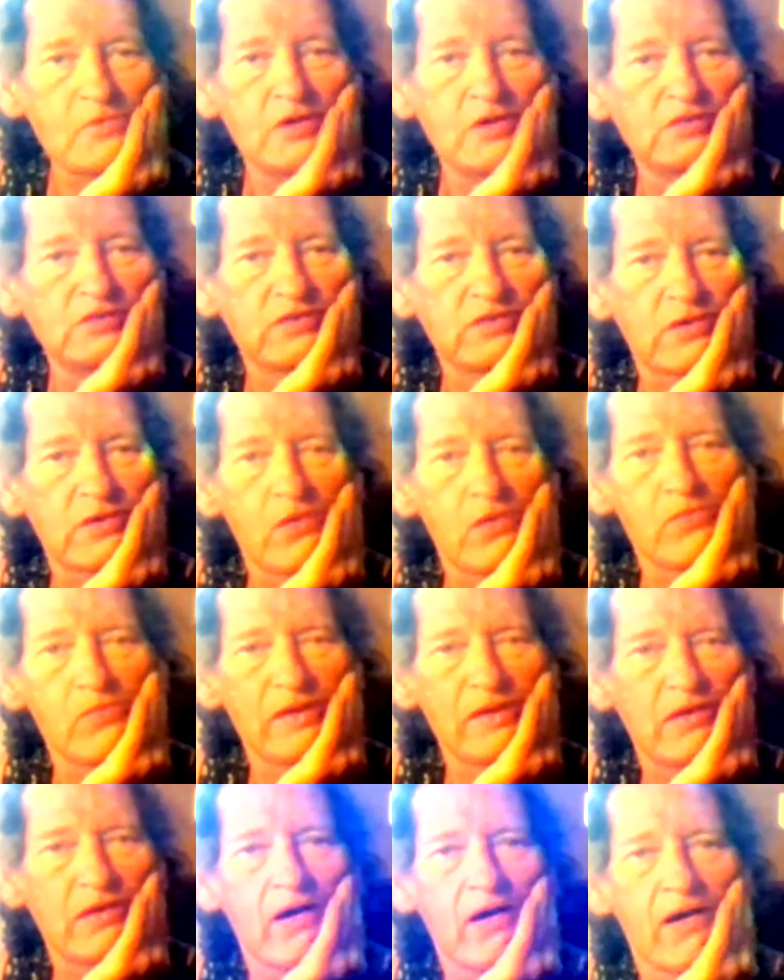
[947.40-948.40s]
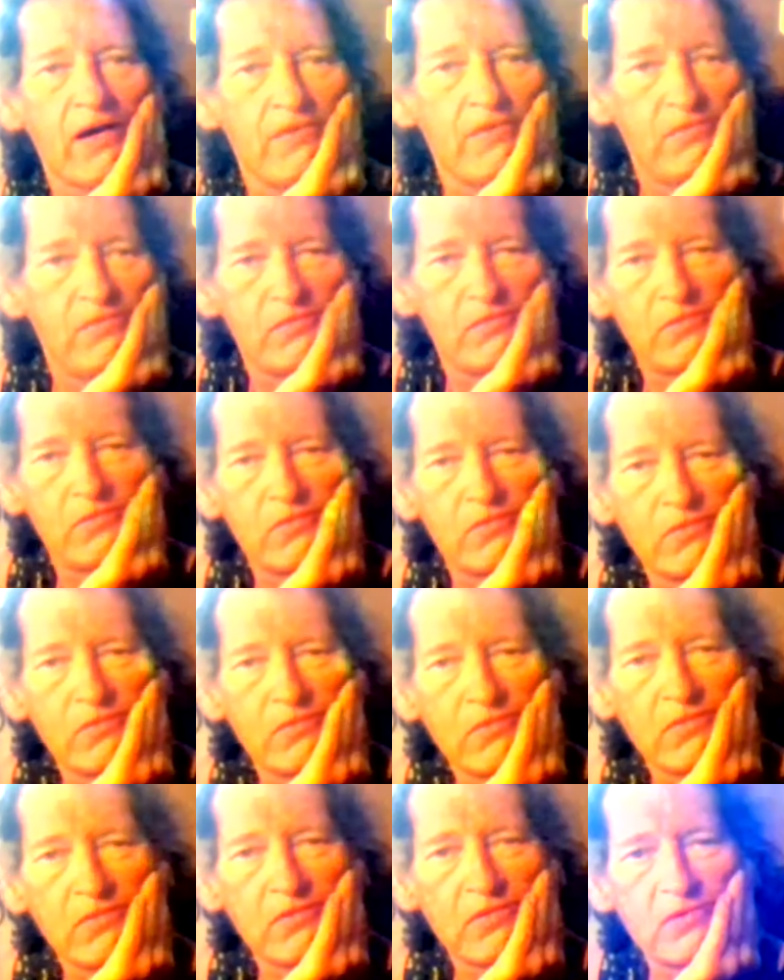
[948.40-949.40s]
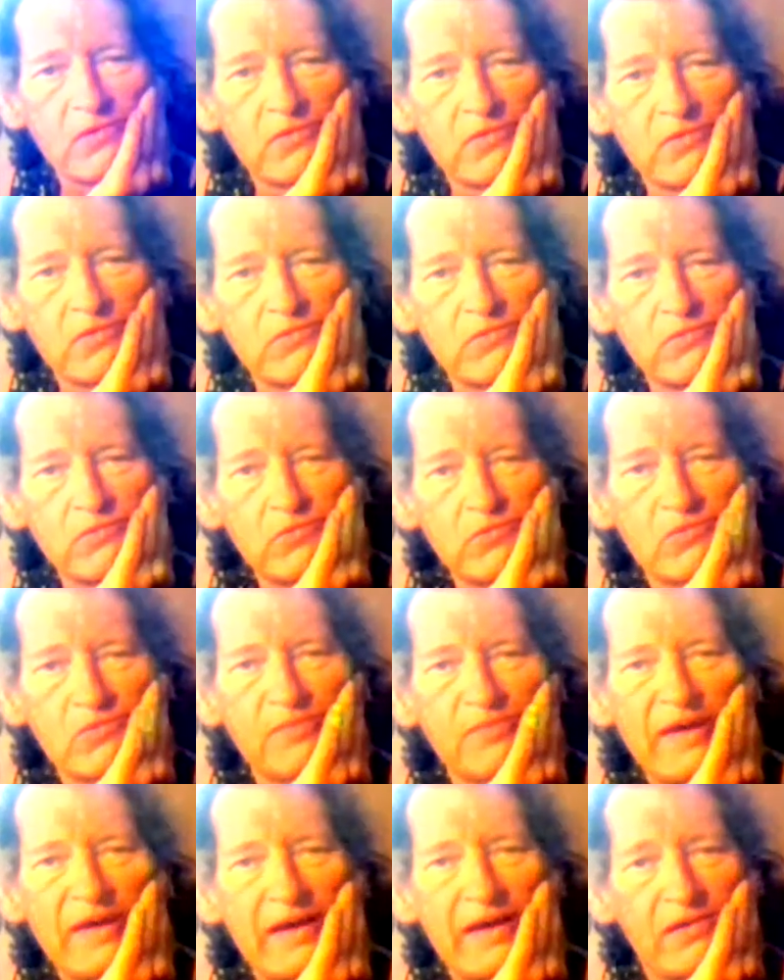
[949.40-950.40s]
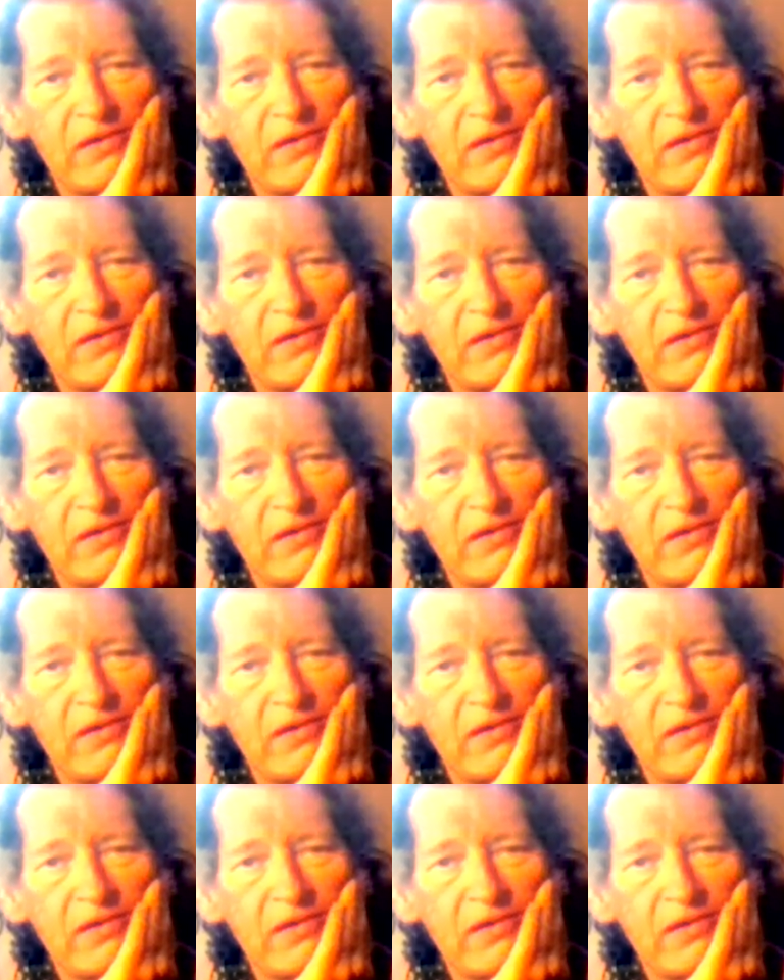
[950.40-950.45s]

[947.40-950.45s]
It's like, oh my God, you're a man.